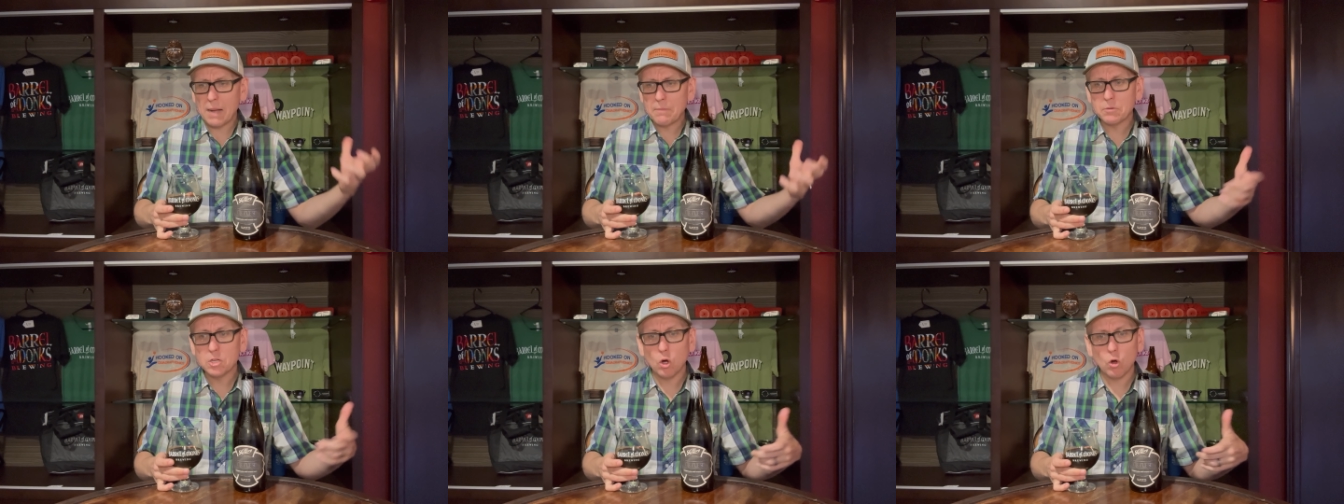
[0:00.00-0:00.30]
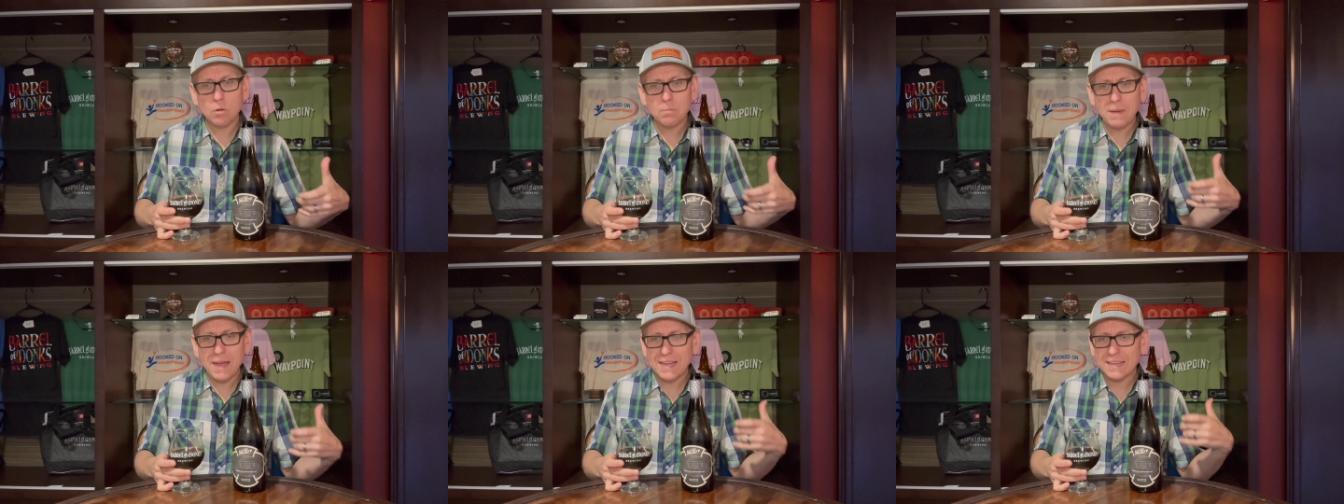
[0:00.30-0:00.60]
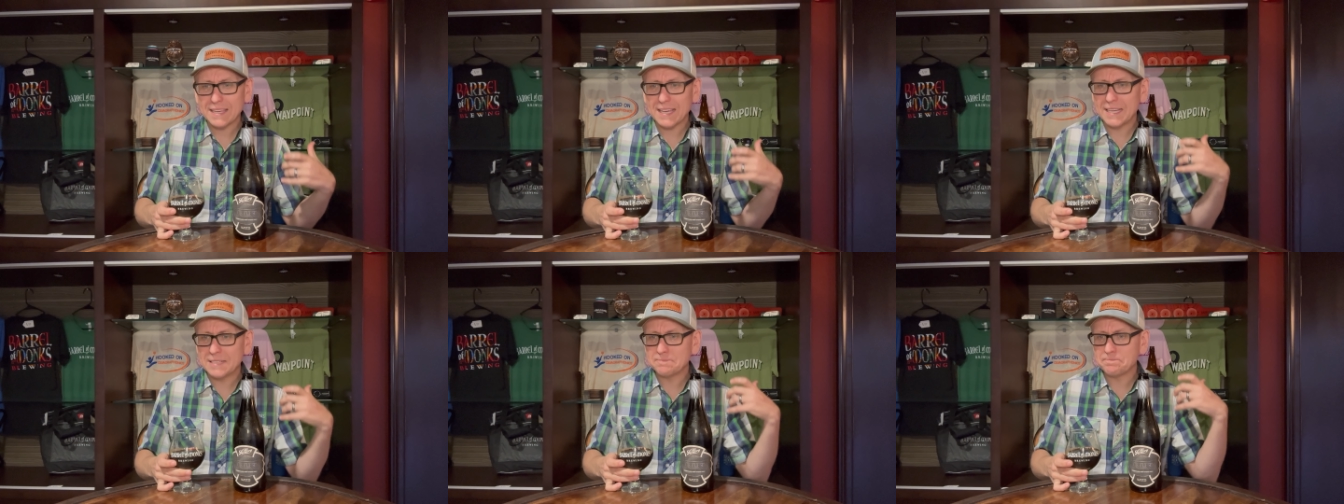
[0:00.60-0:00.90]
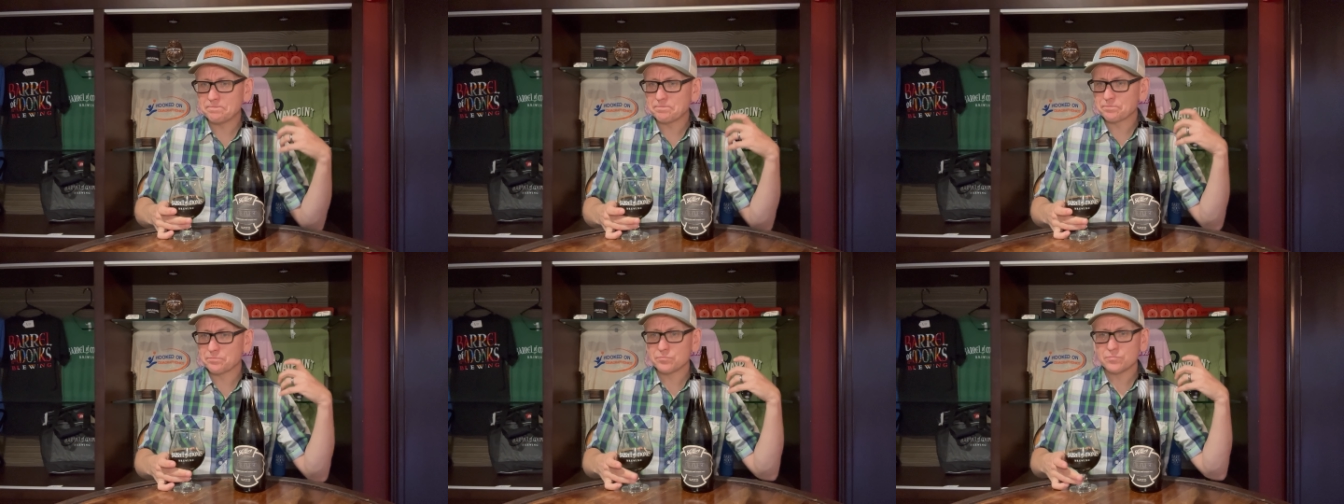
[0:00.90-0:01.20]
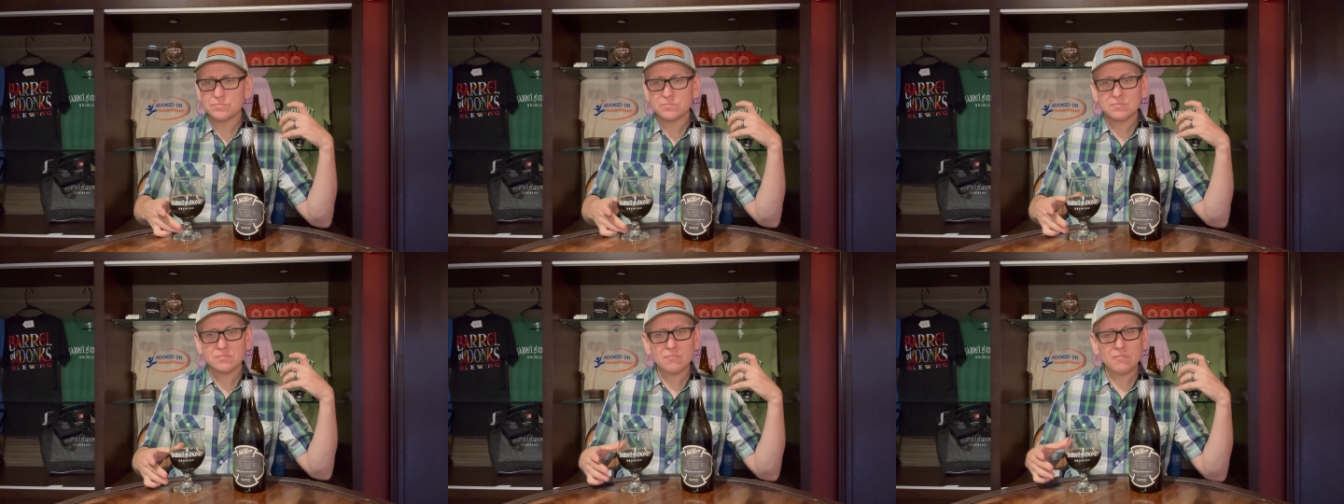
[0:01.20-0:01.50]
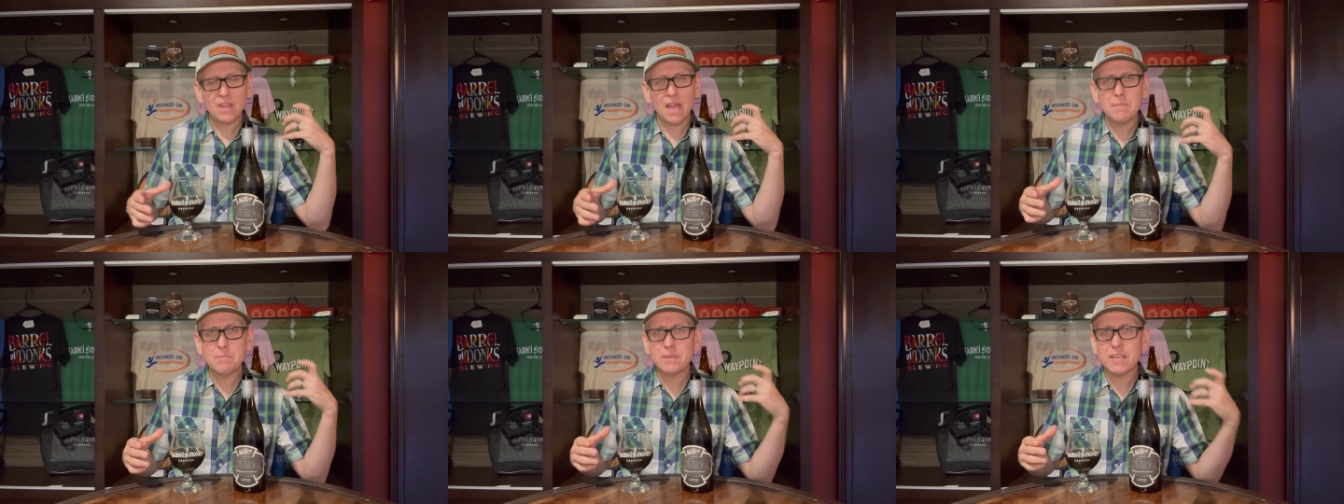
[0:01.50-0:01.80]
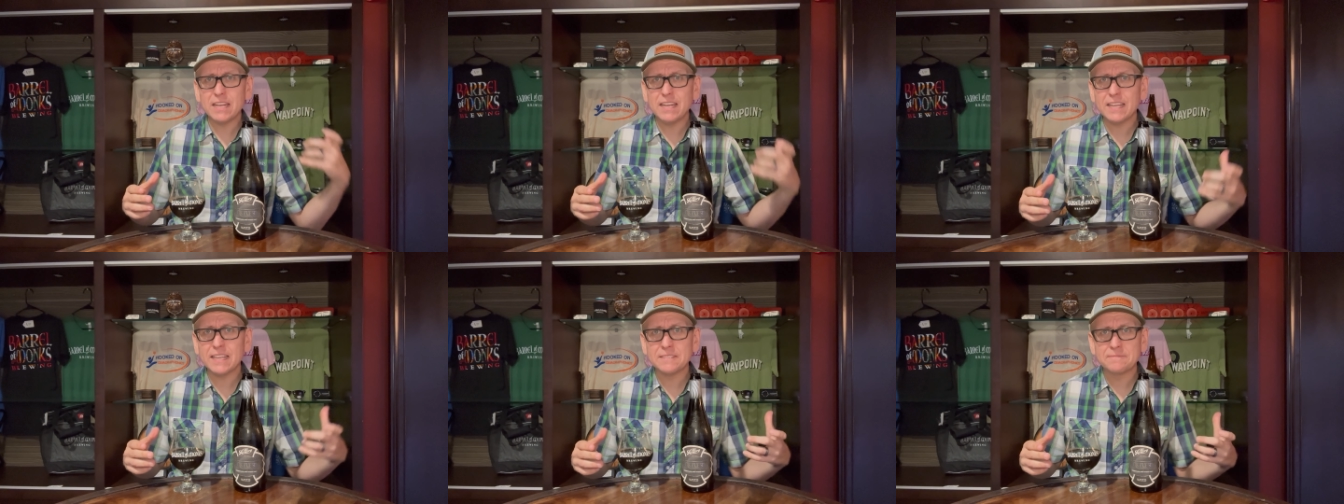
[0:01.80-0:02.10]
I'm going back in.
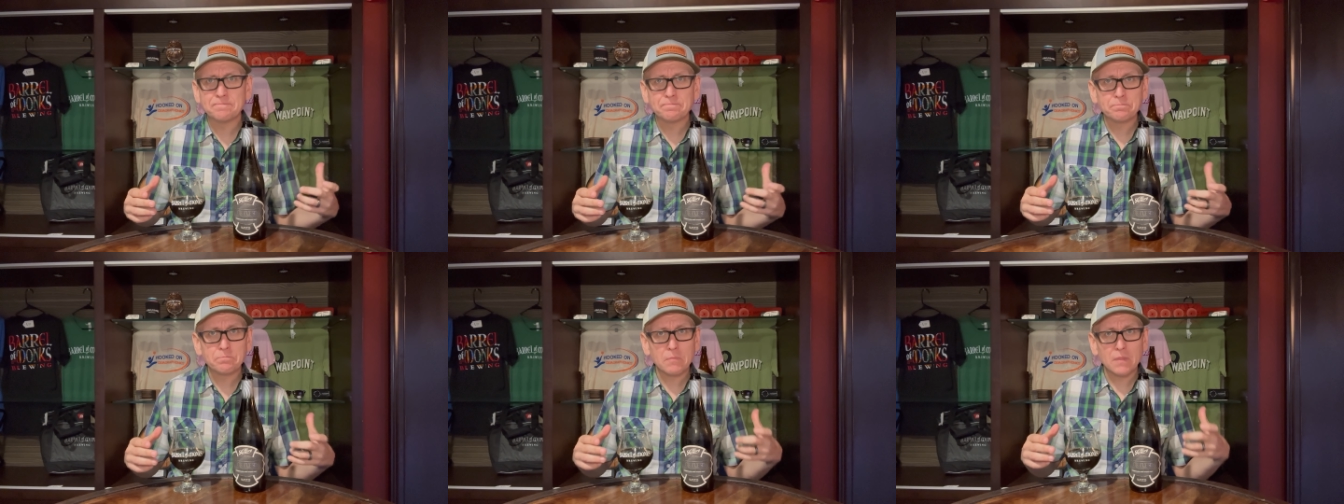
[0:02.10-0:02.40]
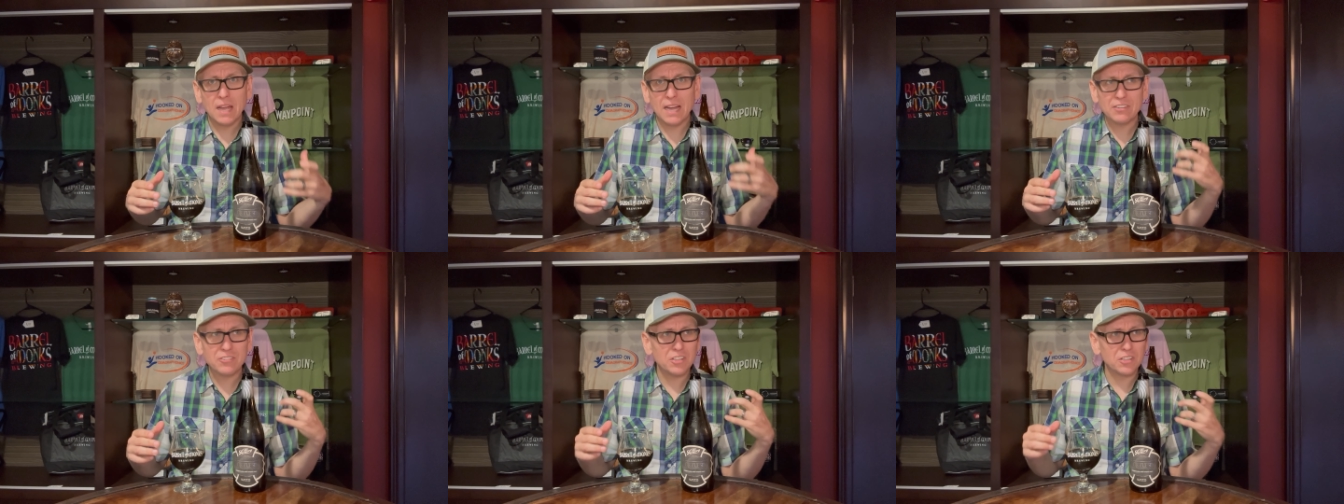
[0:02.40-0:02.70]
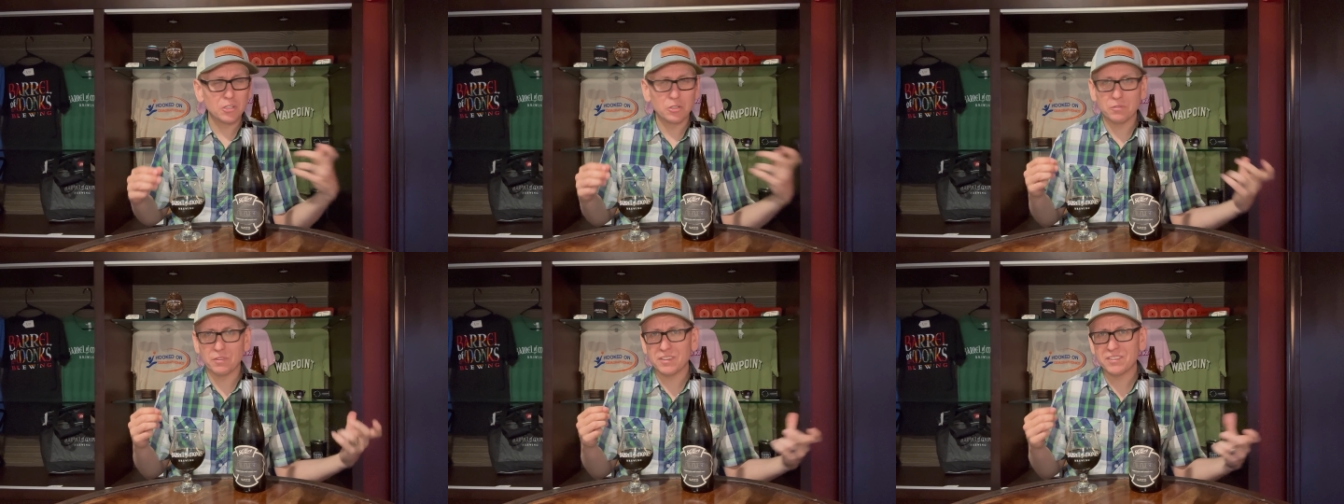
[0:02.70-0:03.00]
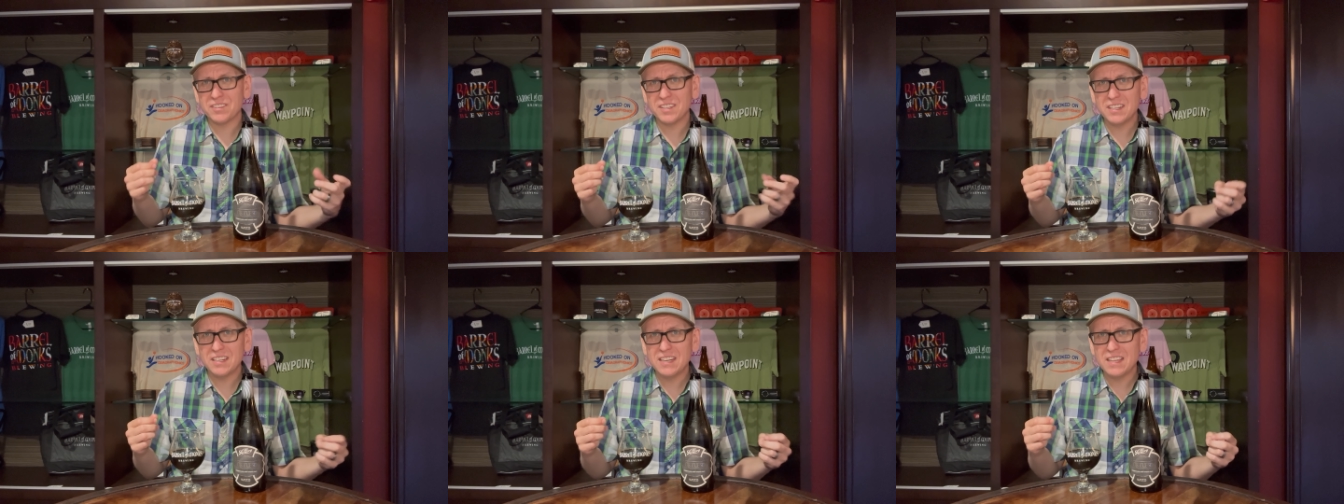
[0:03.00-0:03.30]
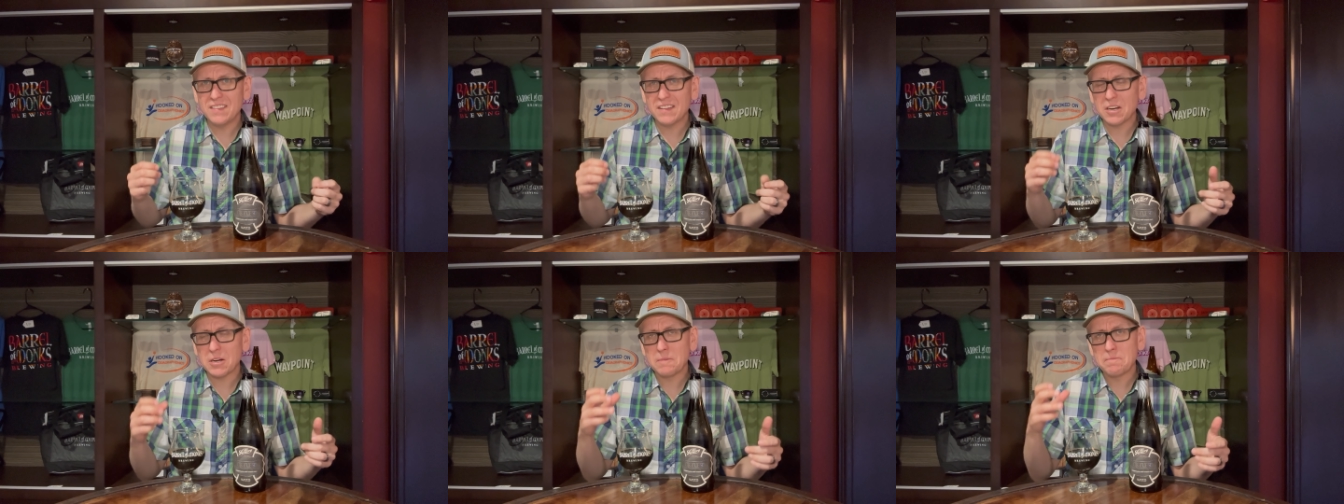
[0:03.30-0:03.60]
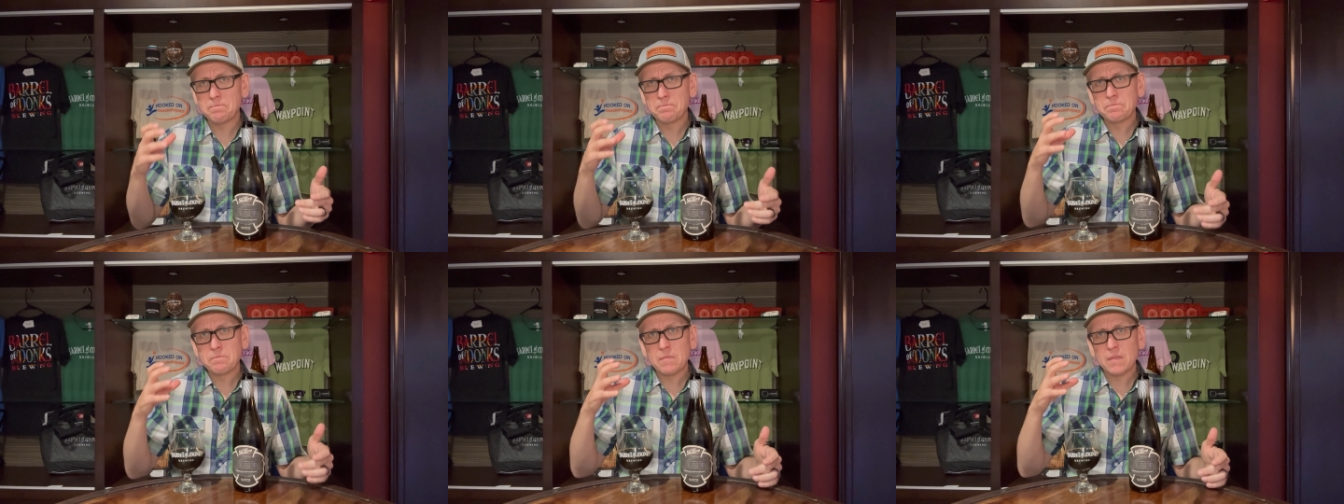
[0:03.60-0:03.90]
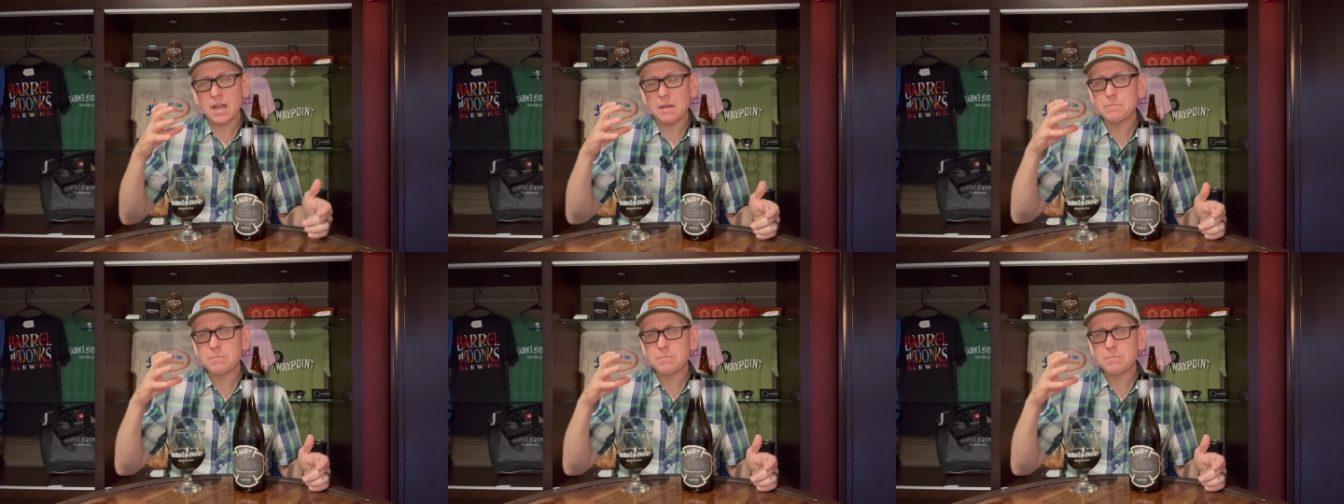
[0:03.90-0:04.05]
I'm getting actually a little acidity there.